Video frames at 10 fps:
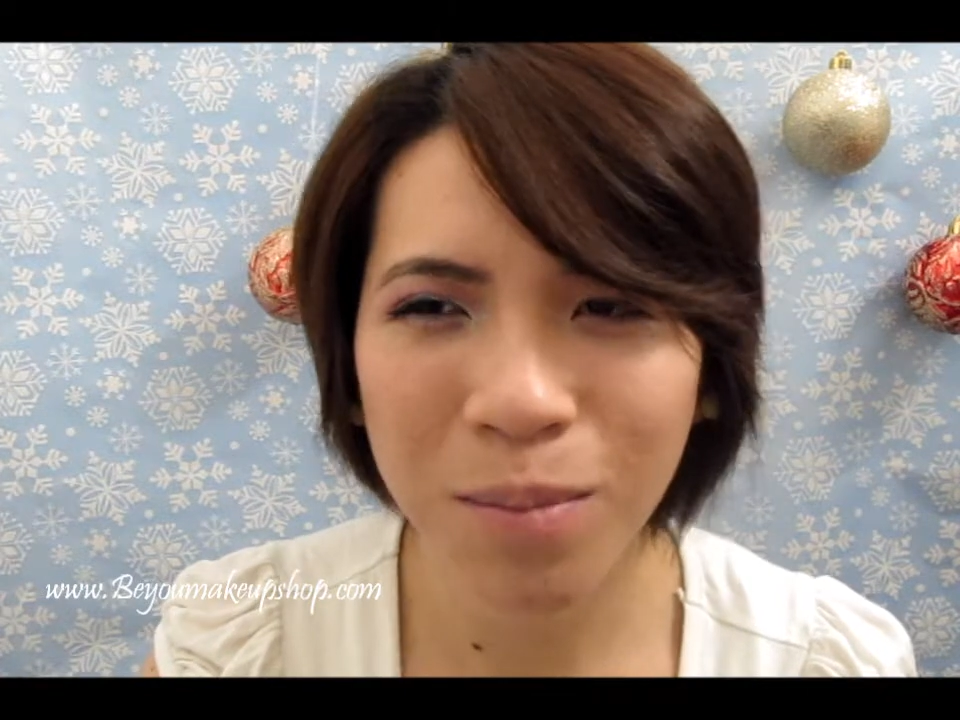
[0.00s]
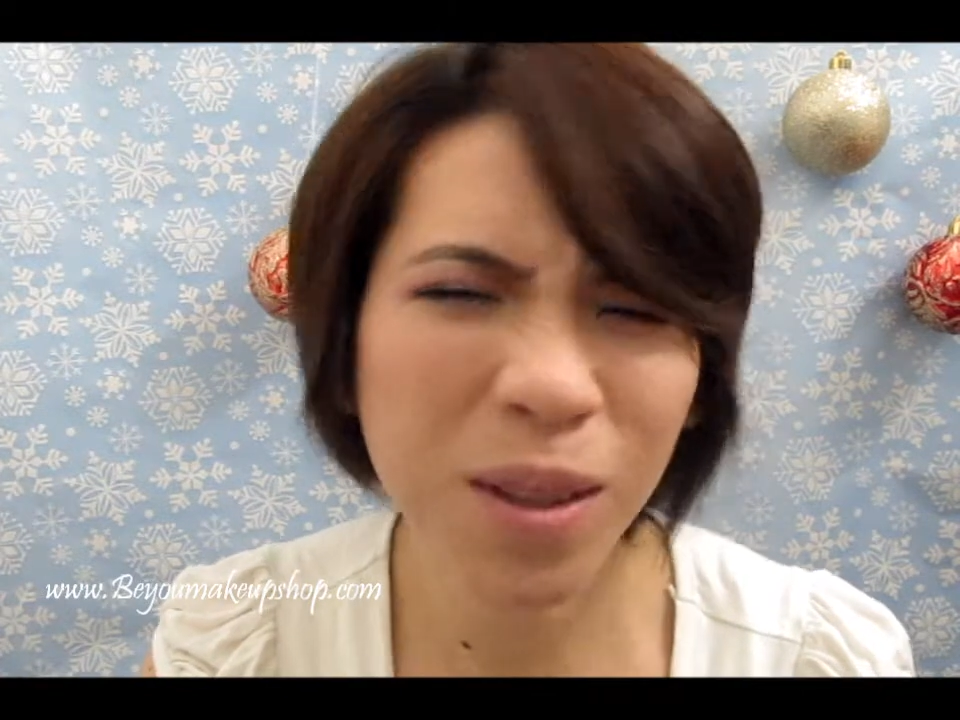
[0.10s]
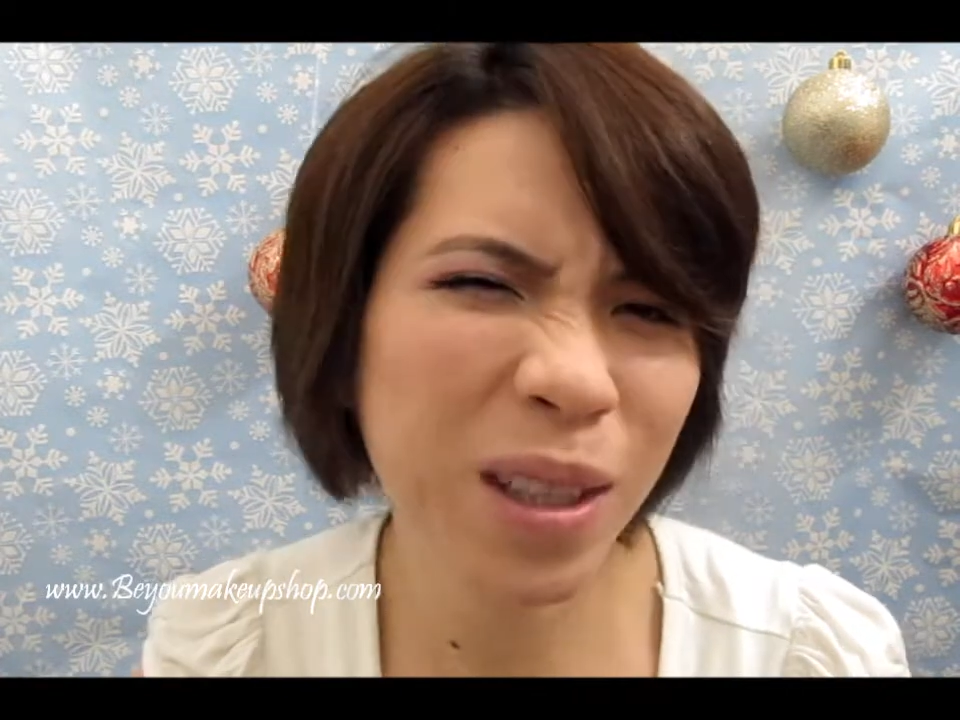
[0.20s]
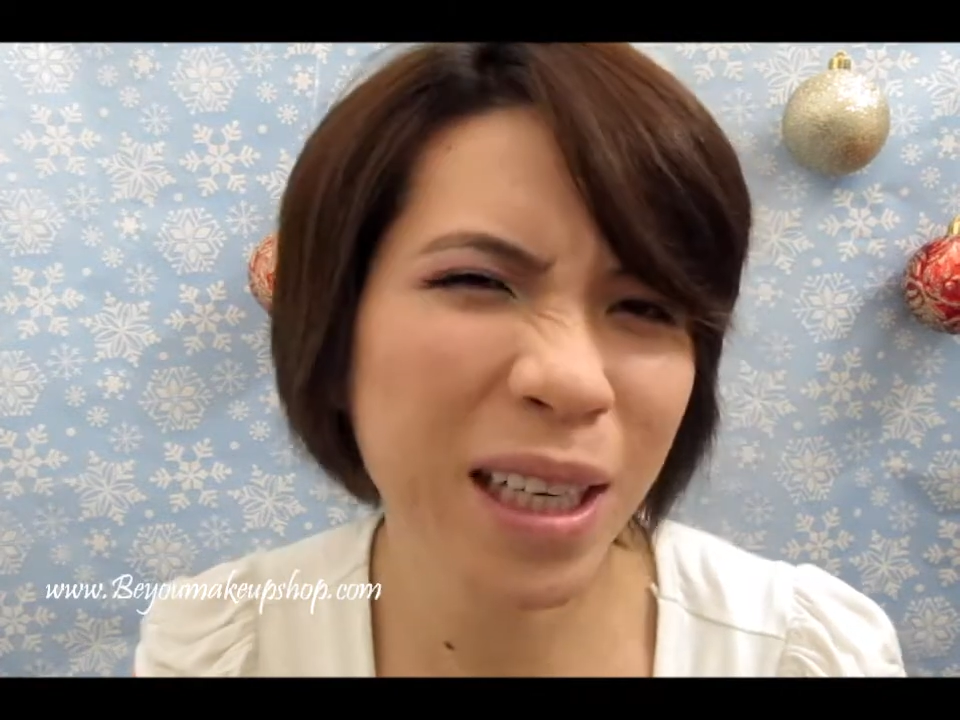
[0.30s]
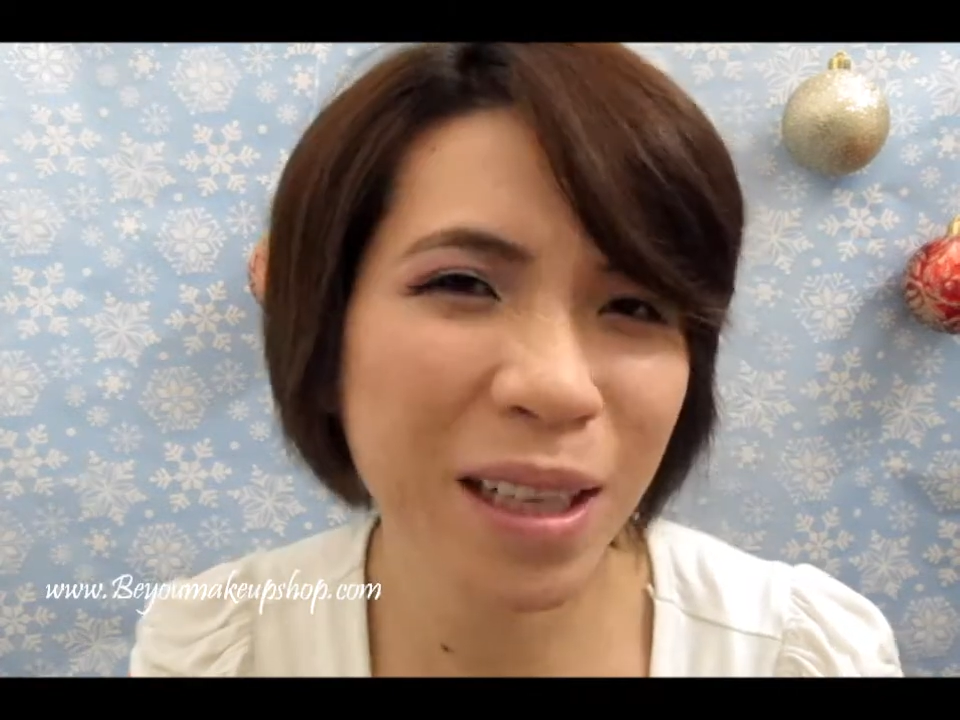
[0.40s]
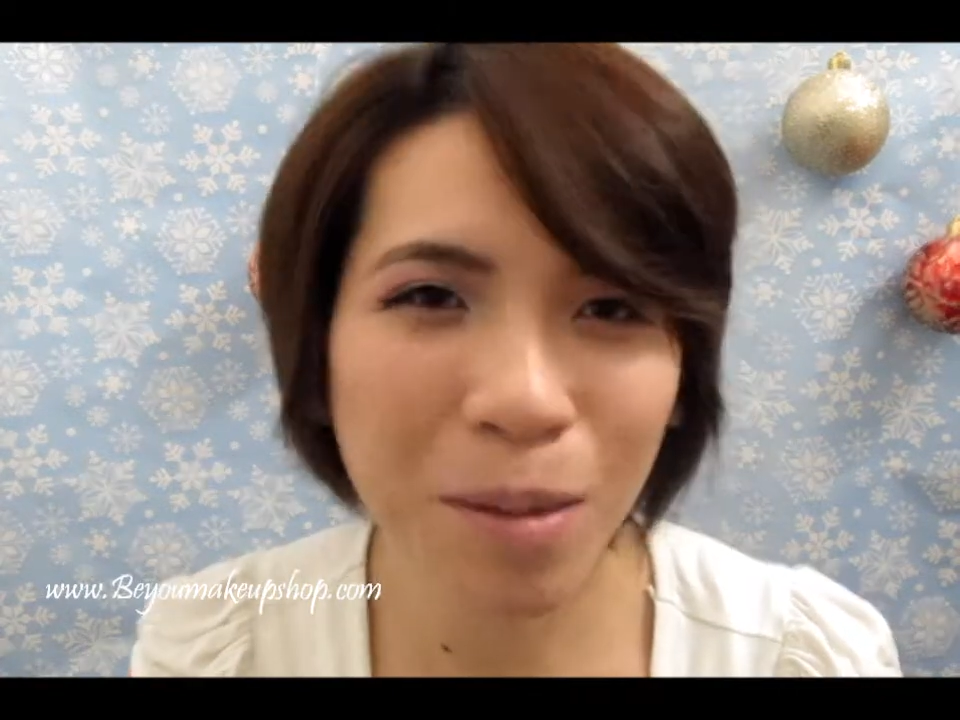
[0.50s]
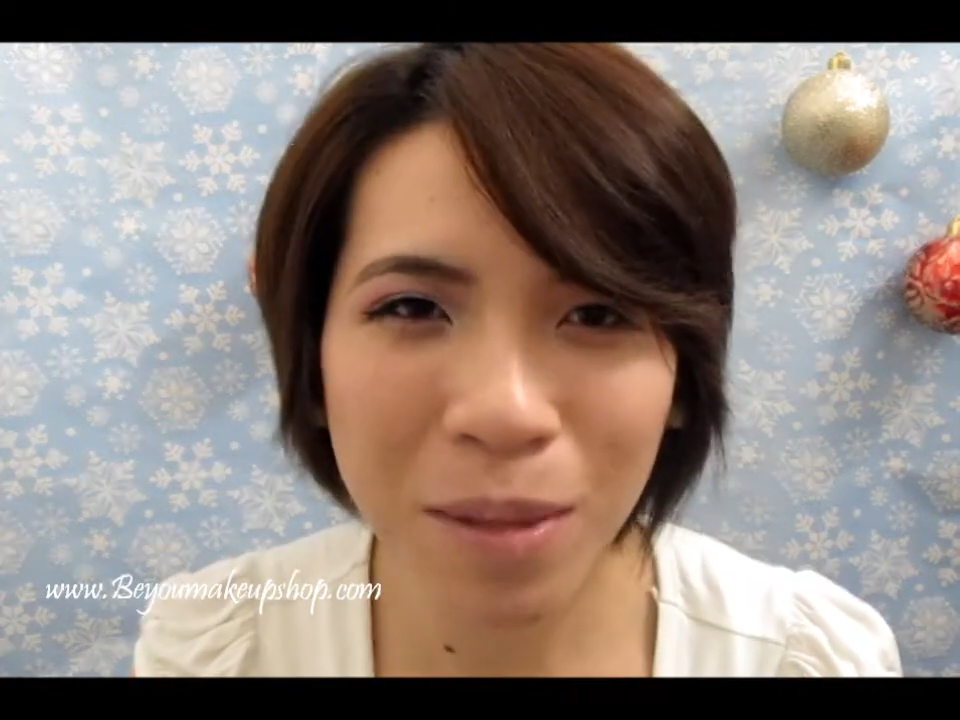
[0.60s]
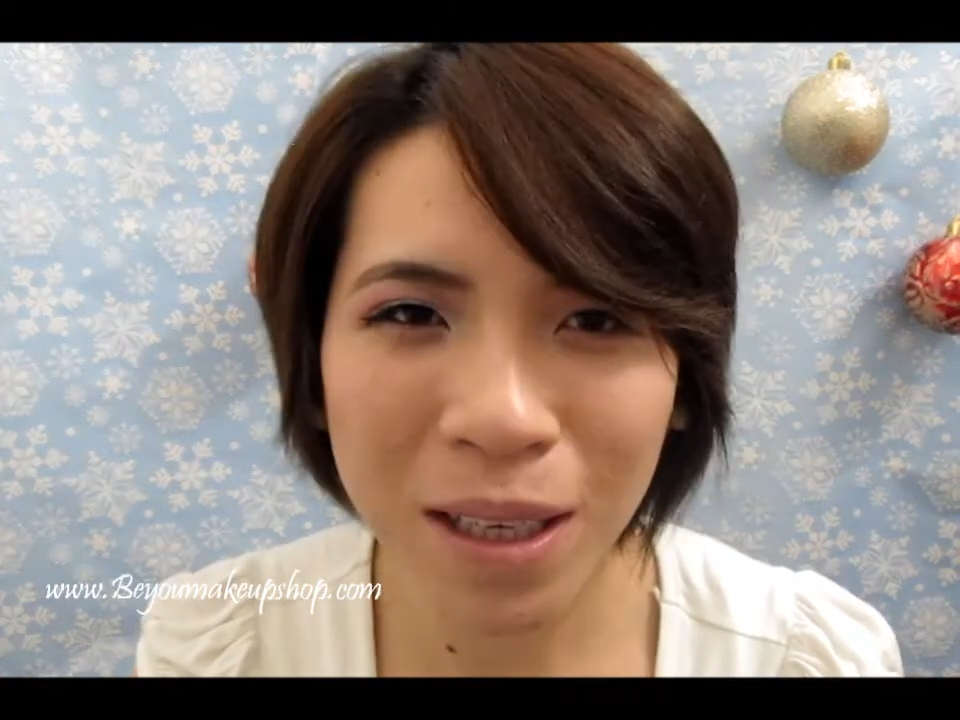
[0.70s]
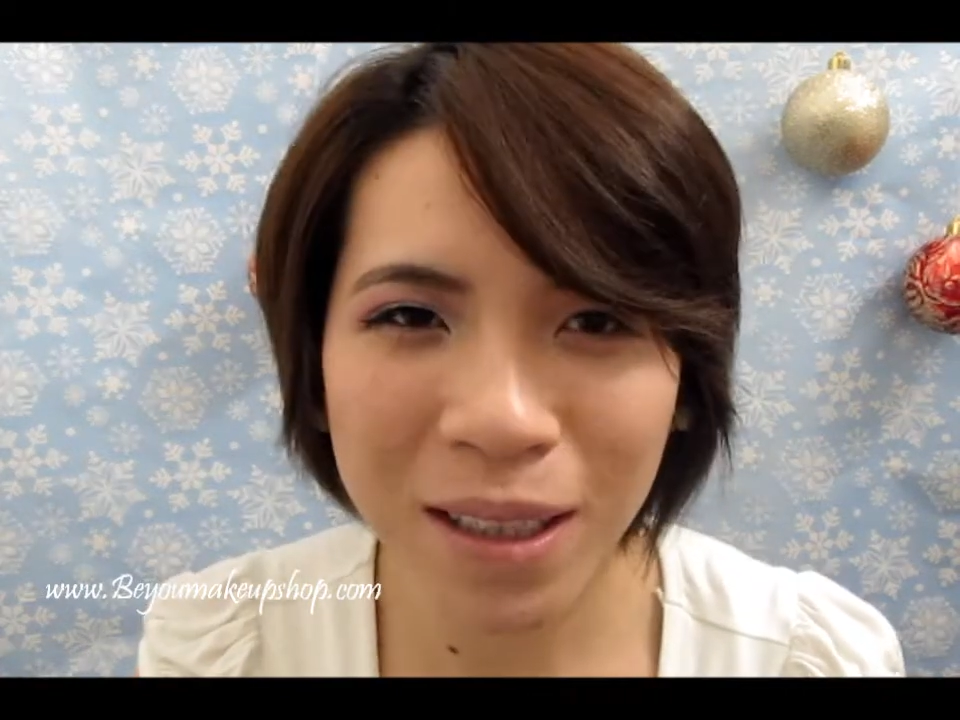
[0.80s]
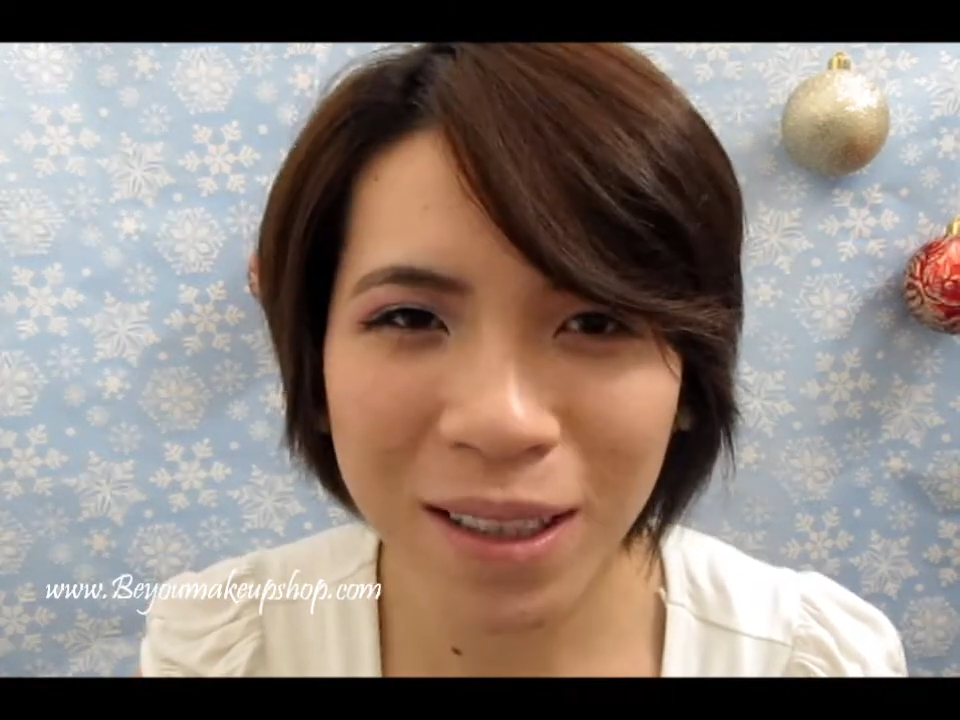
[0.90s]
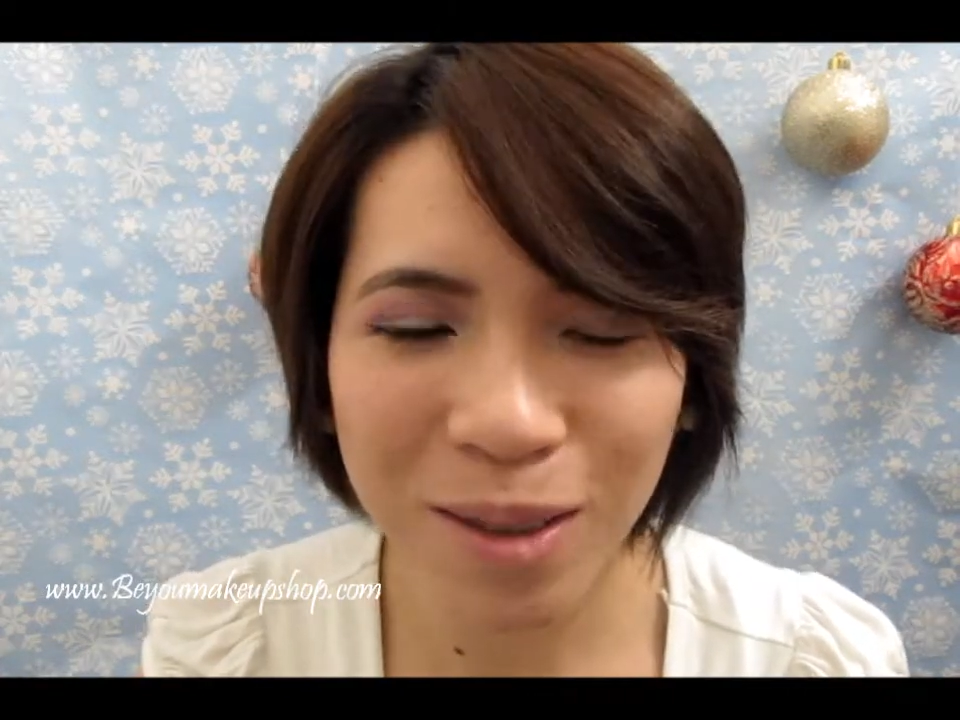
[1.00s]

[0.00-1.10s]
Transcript: Beauty and the Beast